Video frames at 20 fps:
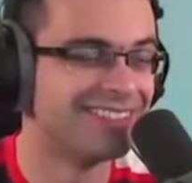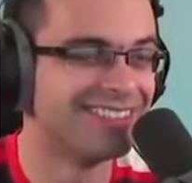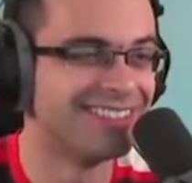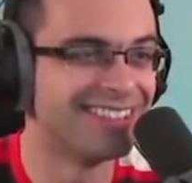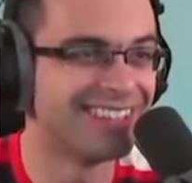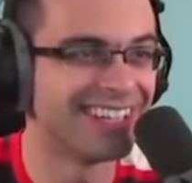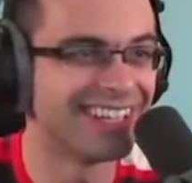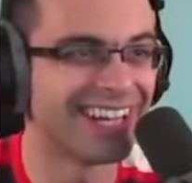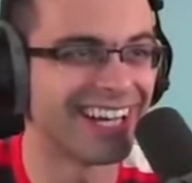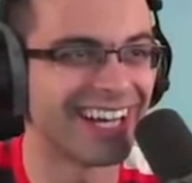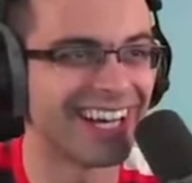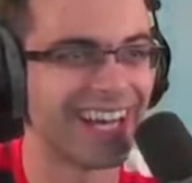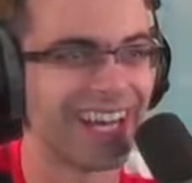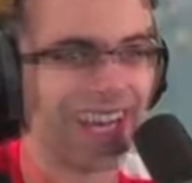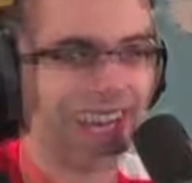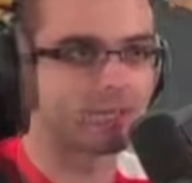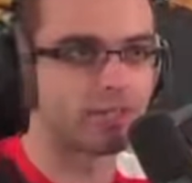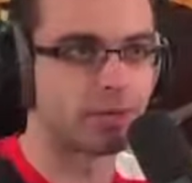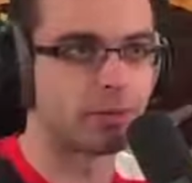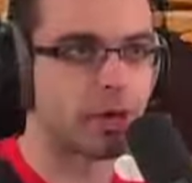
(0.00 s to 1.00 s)
He enjoyed
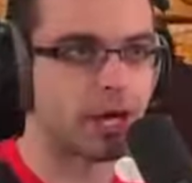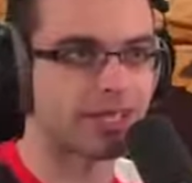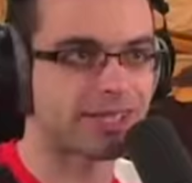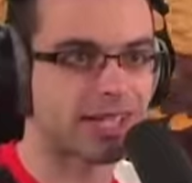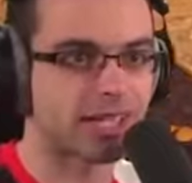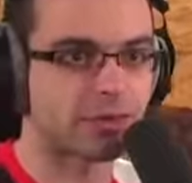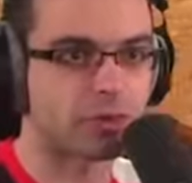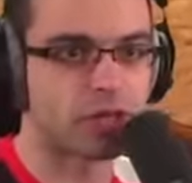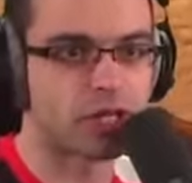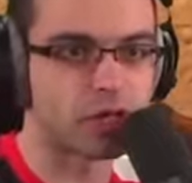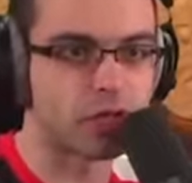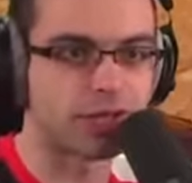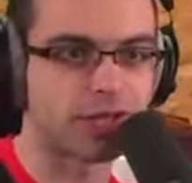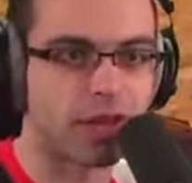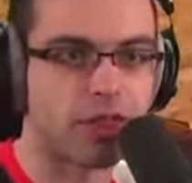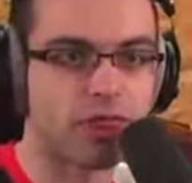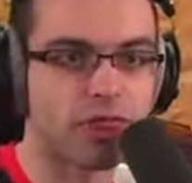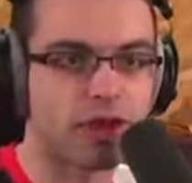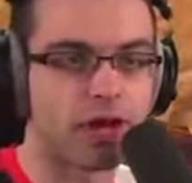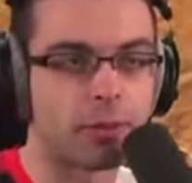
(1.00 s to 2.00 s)
that a little bit too
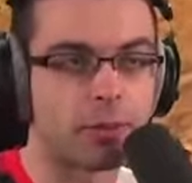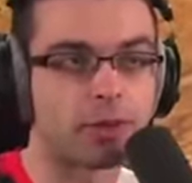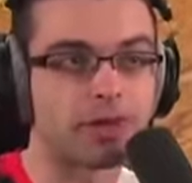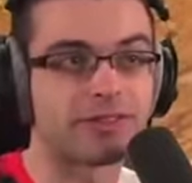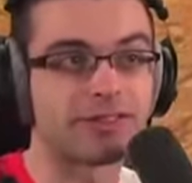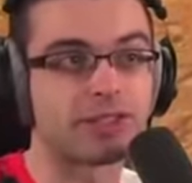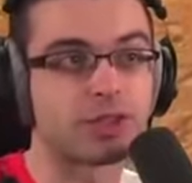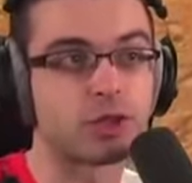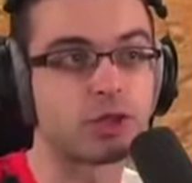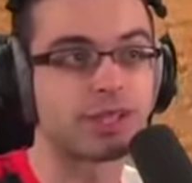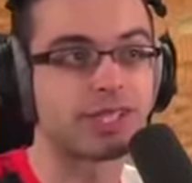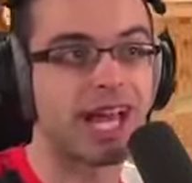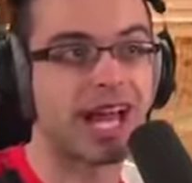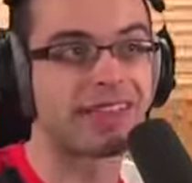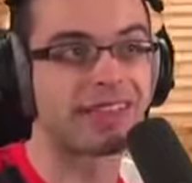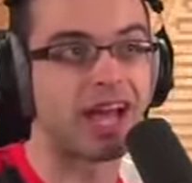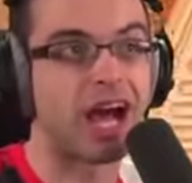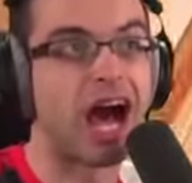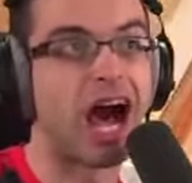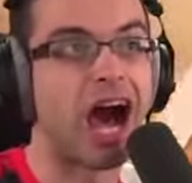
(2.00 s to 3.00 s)
much. Thunderbolt of Zeus
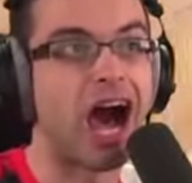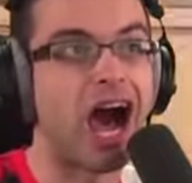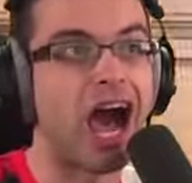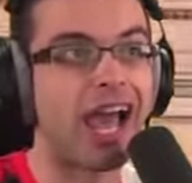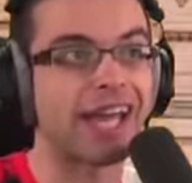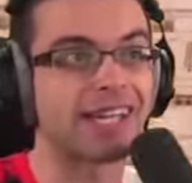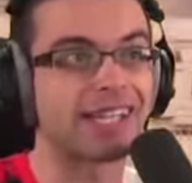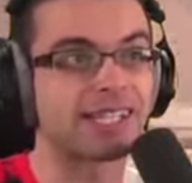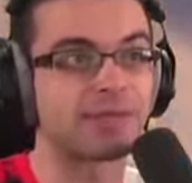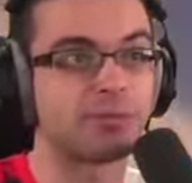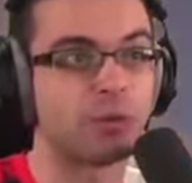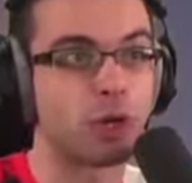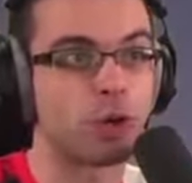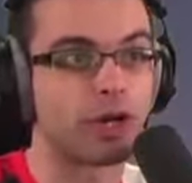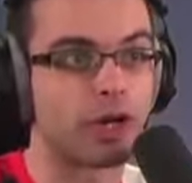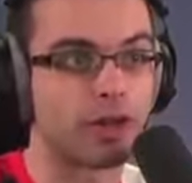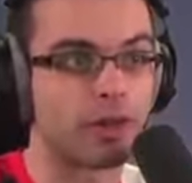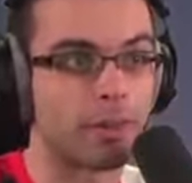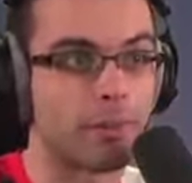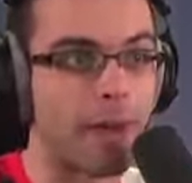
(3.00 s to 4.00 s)
at the highest
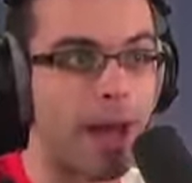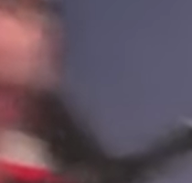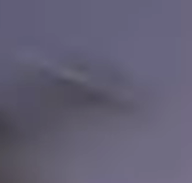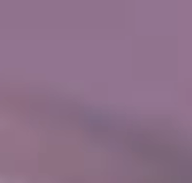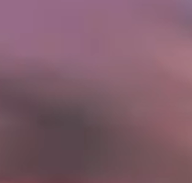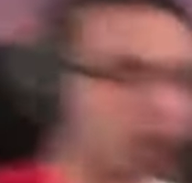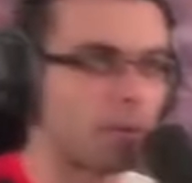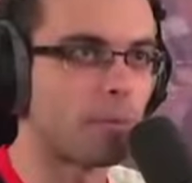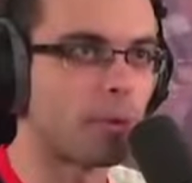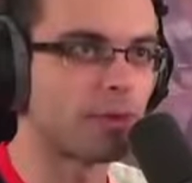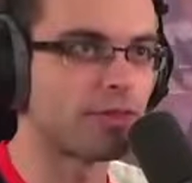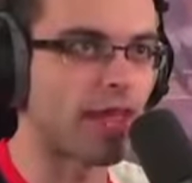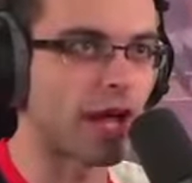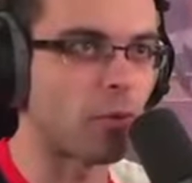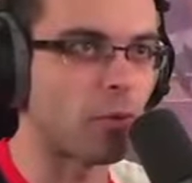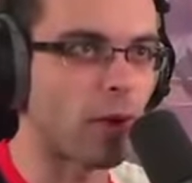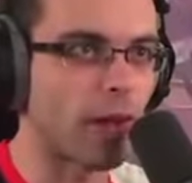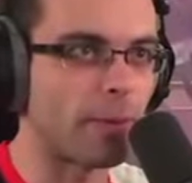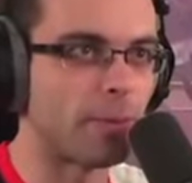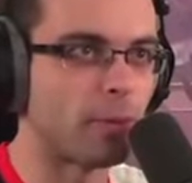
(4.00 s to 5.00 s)
point on the map. So I put that
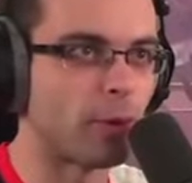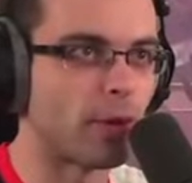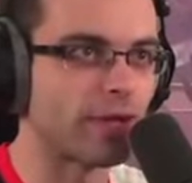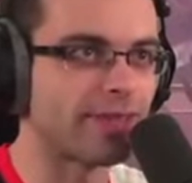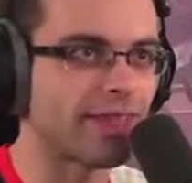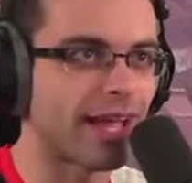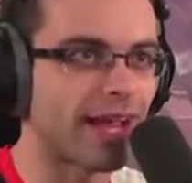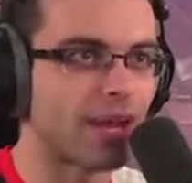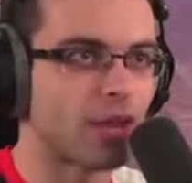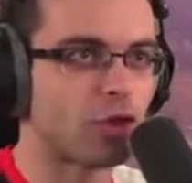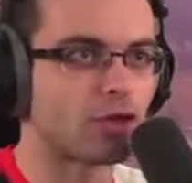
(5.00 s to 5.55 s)
waypoint there.